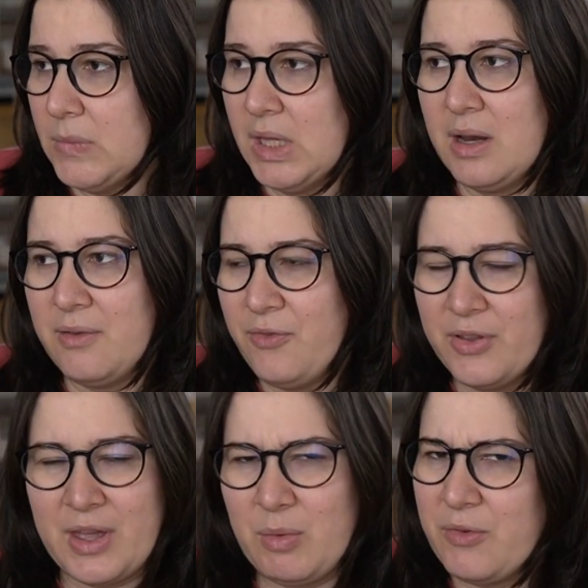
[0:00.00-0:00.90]
And I
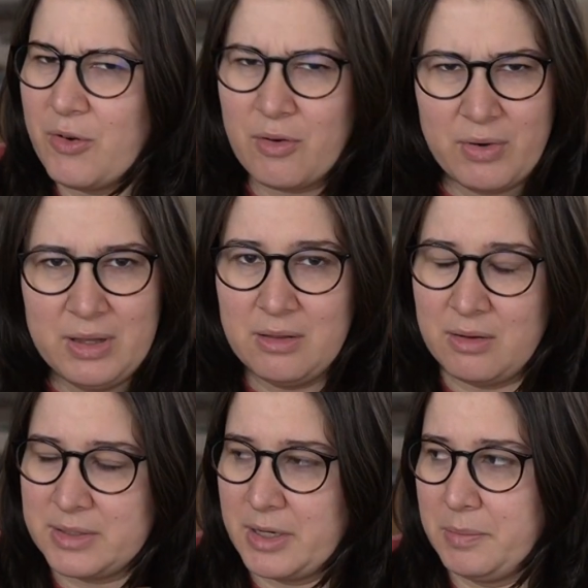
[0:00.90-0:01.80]
felt that way for a really
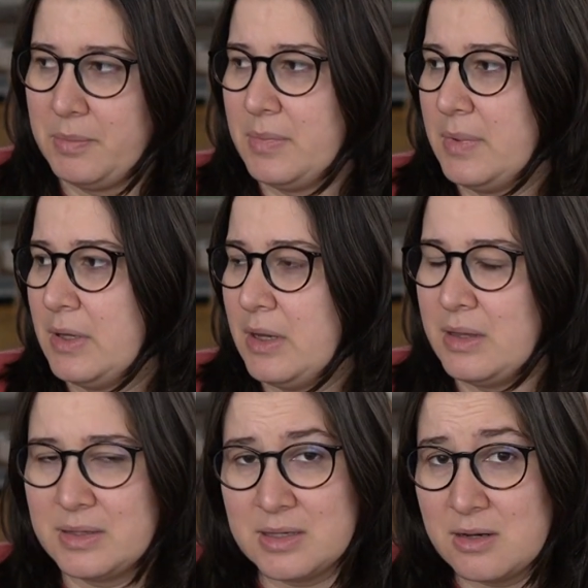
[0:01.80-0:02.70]
long time.
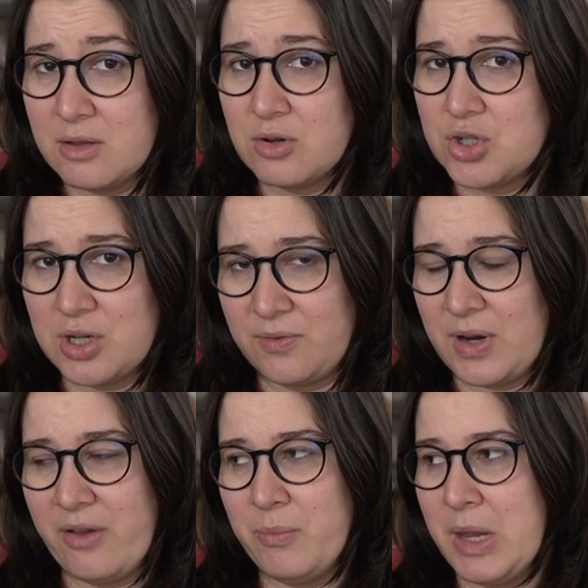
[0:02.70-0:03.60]
And this is another
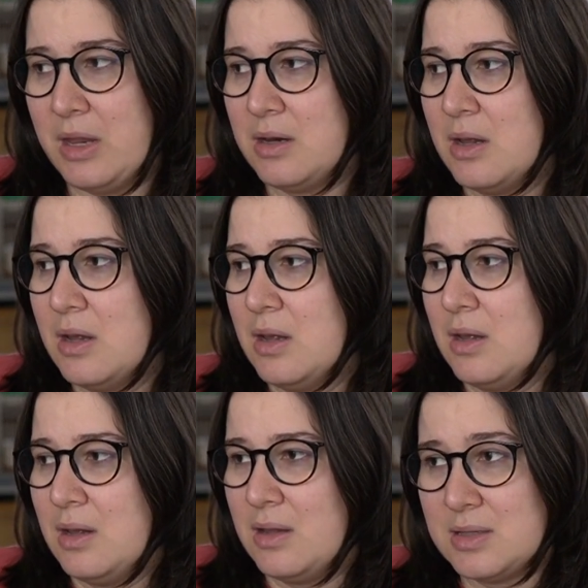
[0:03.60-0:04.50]
shift I've made.
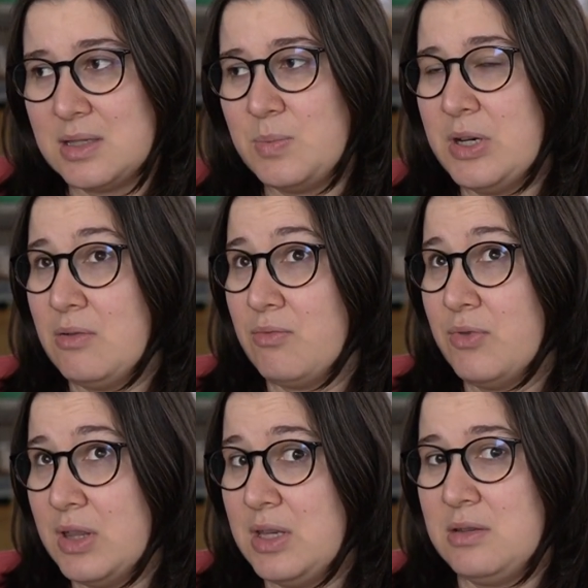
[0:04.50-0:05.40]
This has been a
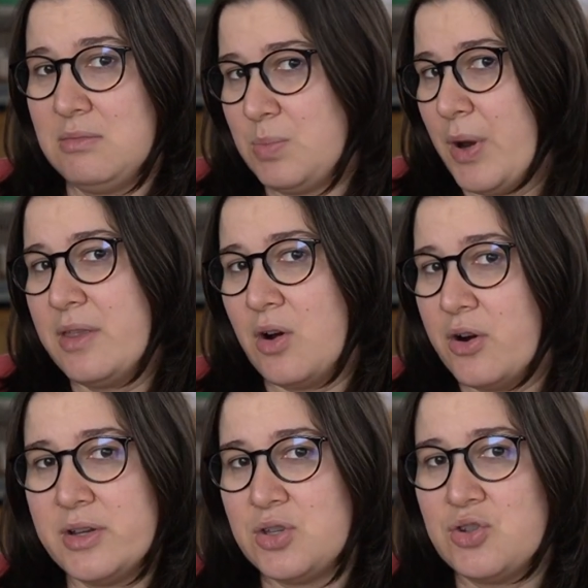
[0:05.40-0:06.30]
really, probably the
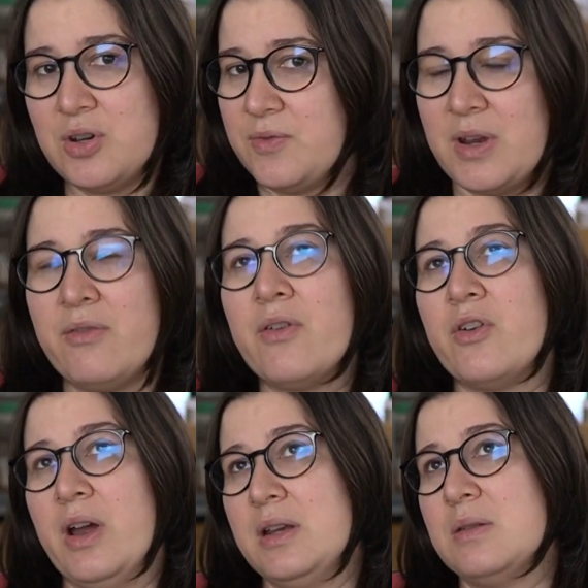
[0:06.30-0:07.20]
hardest shift I've
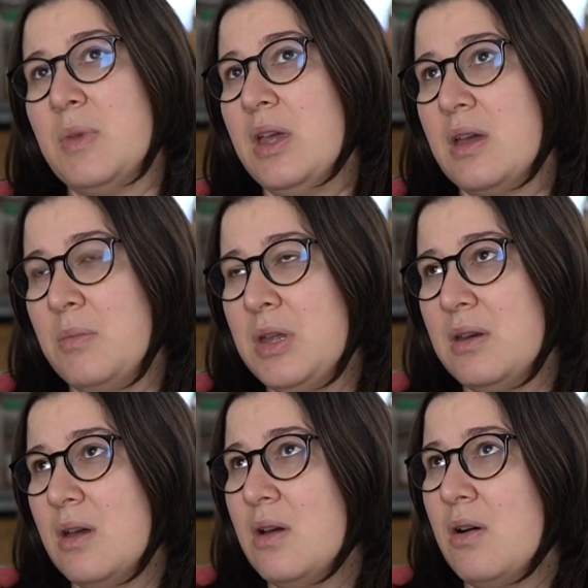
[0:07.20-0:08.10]
ever had to make. I
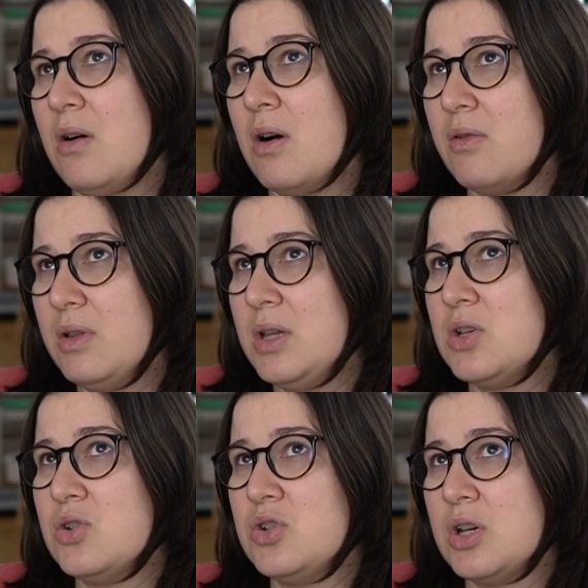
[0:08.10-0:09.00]
mean, our
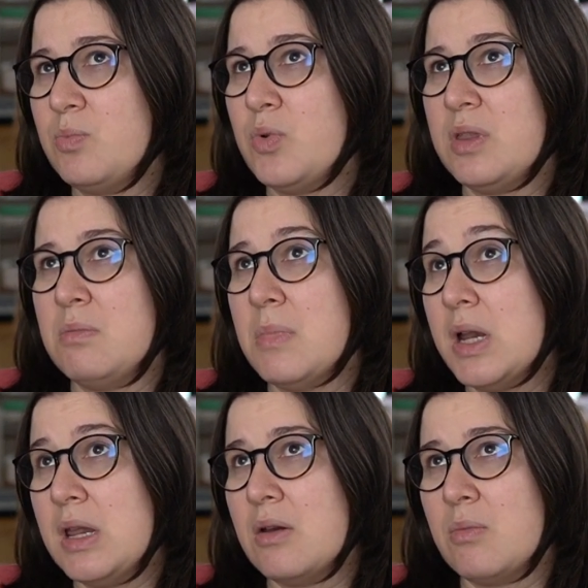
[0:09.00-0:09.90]
relationship with
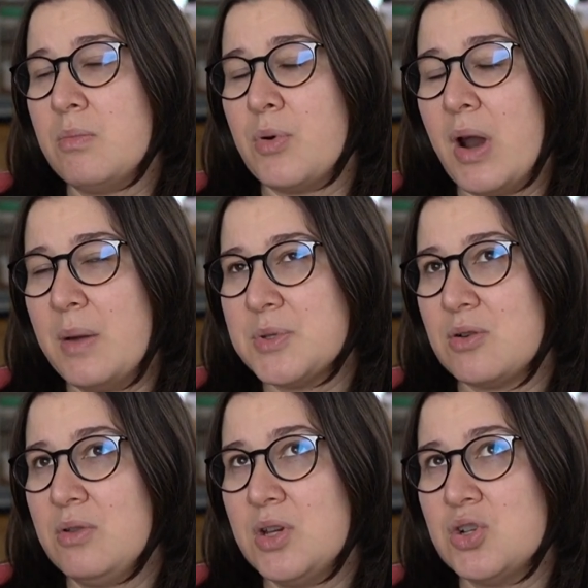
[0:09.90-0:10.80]
money, or perhaps
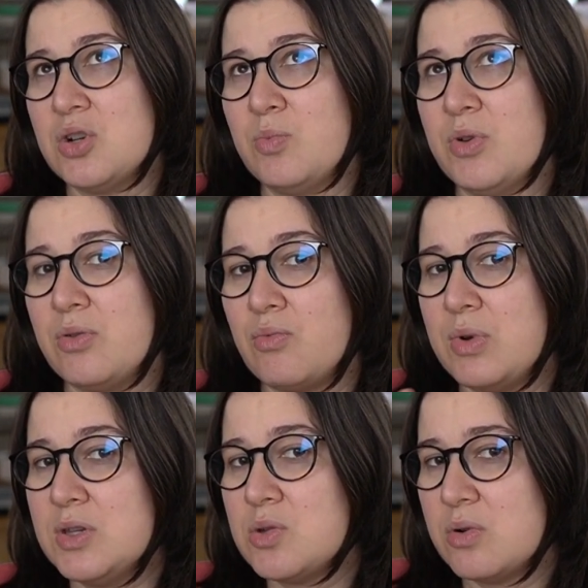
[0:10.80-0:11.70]
our relationship with
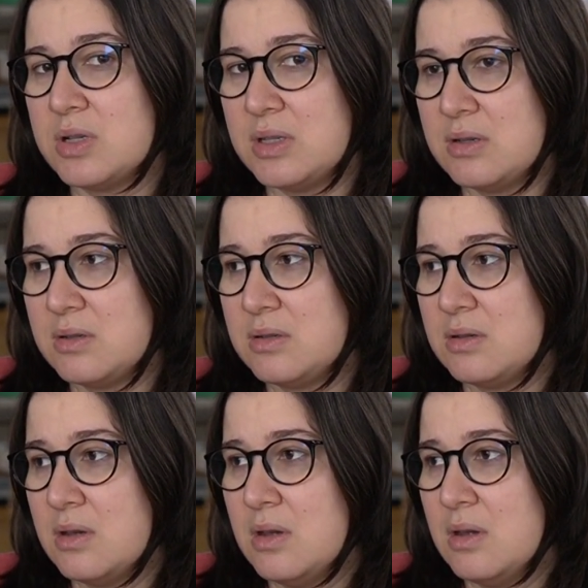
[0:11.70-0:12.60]
resources,